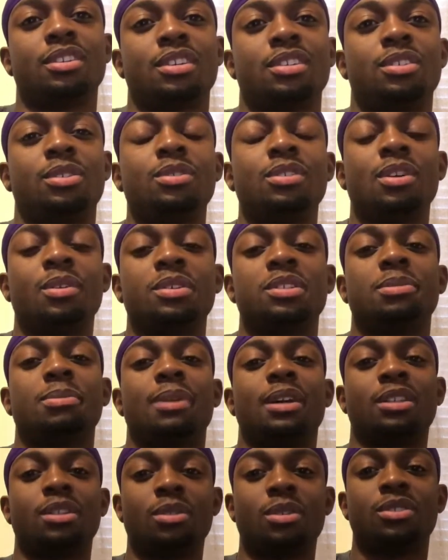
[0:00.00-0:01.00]
Because you know
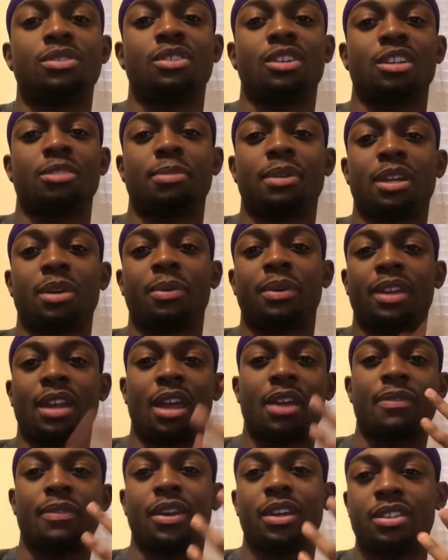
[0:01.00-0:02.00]
somebody doing drugs by the way they
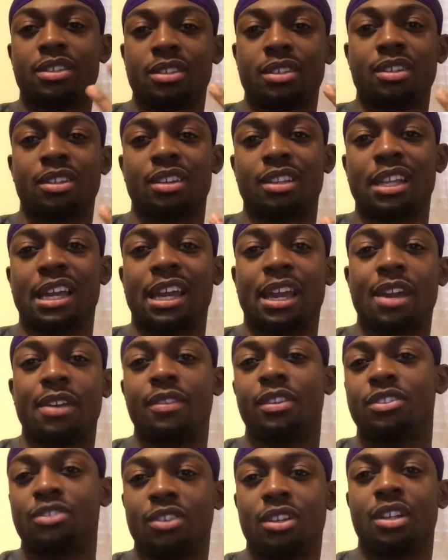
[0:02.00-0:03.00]
face looking, like, heavy
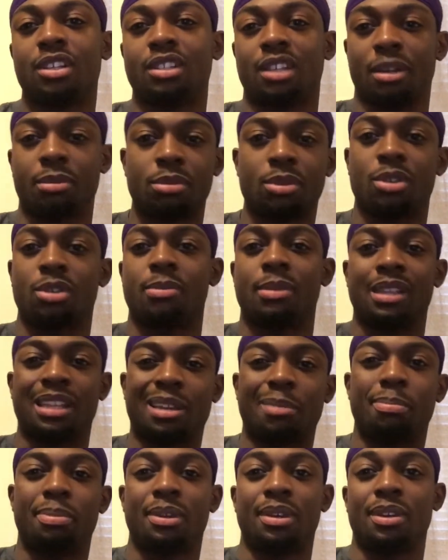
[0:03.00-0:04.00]
drugs. Like, I'm talking about,
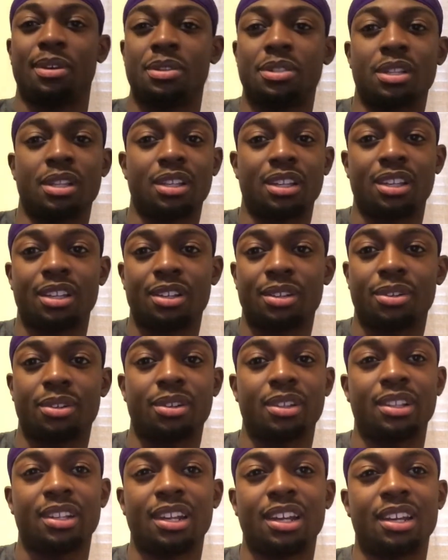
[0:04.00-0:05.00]
like, pills and lean and all
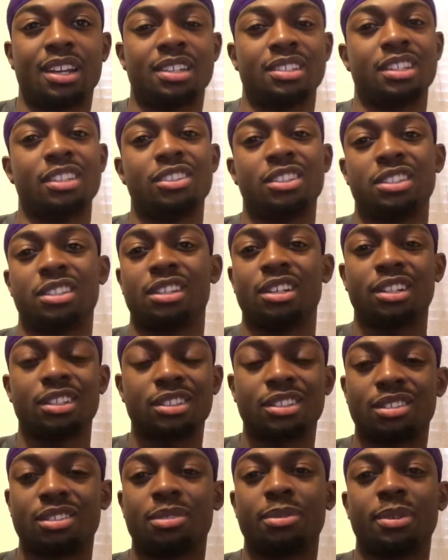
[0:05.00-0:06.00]
of that because they just look a
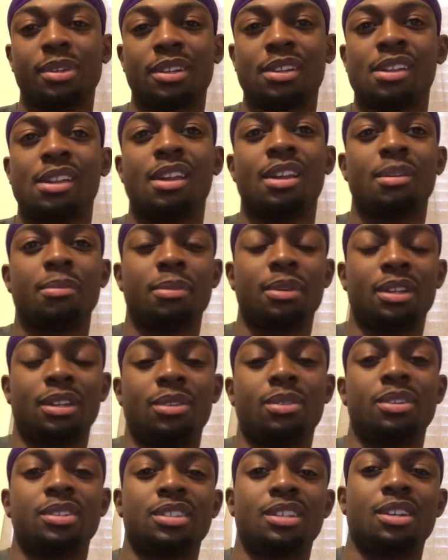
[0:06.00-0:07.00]
certain way. But then you
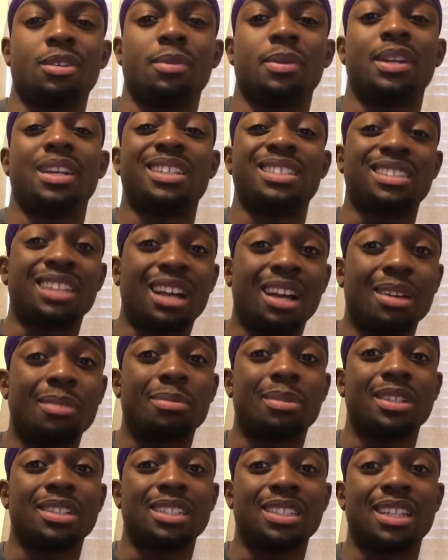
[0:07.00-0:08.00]
could tell when they stop
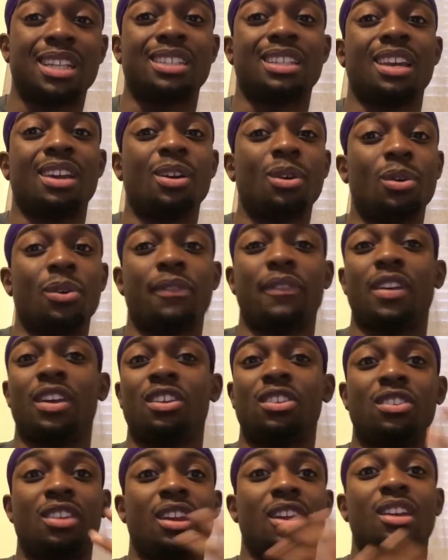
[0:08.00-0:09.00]
because it's like their whole face
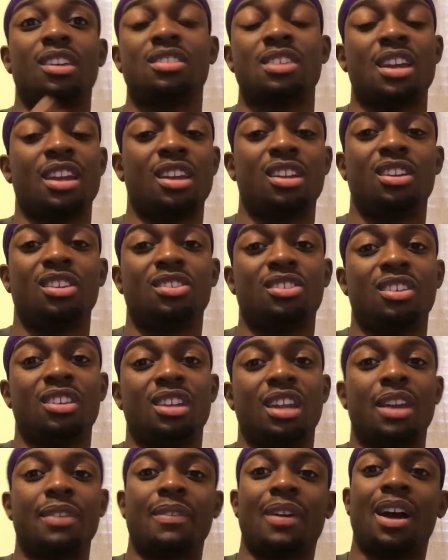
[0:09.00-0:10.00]
change, their energy,
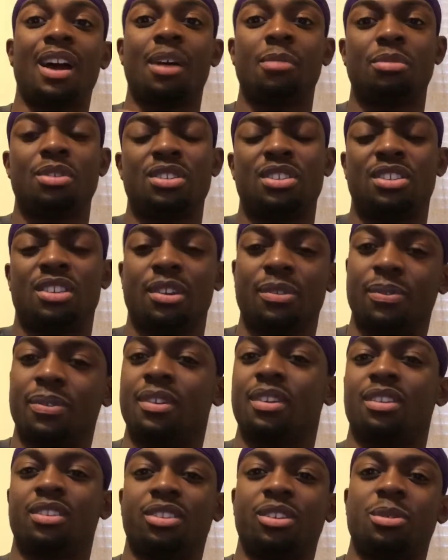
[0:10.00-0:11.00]
their vibe just
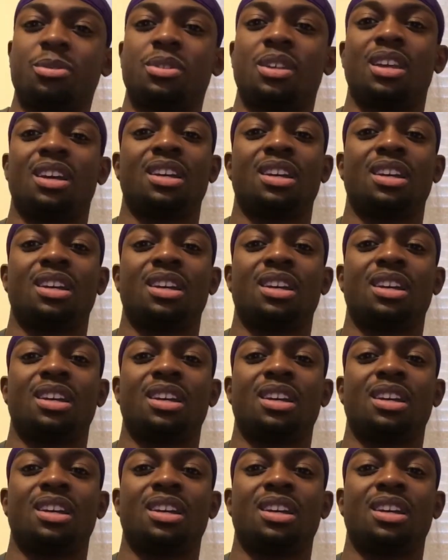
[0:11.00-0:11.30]
different. You know what I'm saying?